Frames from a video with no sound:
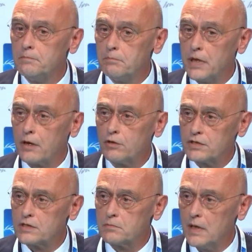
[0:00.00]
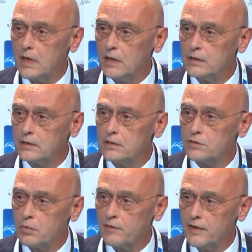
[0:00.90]
paroxysmal
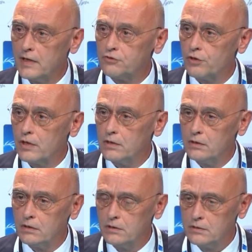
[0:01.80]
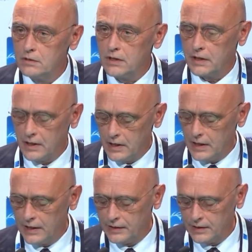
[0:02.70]
supraventricular
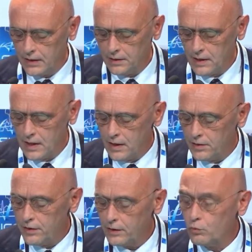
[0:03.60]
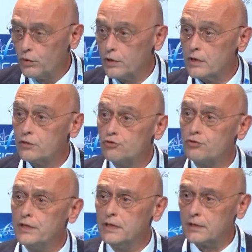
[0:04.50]
tachycardia that were
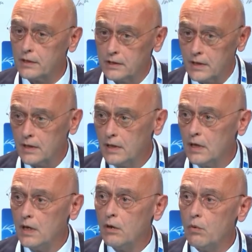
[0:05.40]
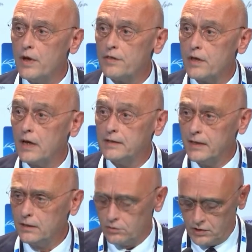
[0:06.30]
treated with
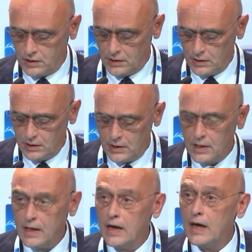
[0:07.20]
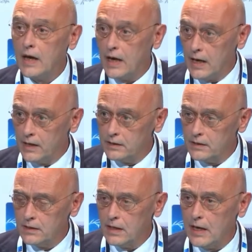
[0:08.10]
adenosine. And
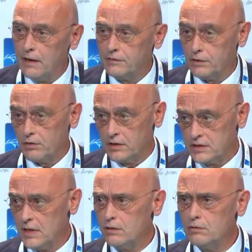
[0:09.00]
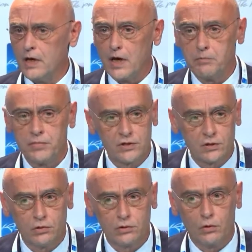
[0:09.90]
after the second
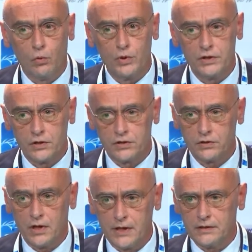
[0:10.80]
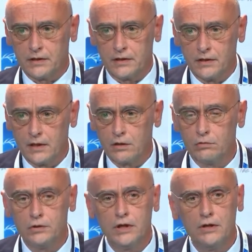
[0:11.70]
episode, we started
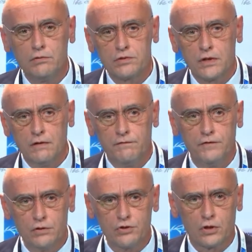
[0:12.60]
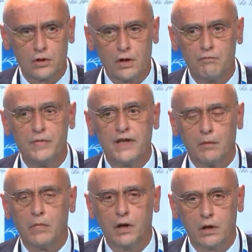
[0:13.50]
continuous infusion of beta
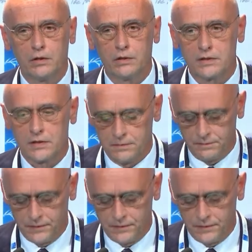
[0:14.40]
blockers.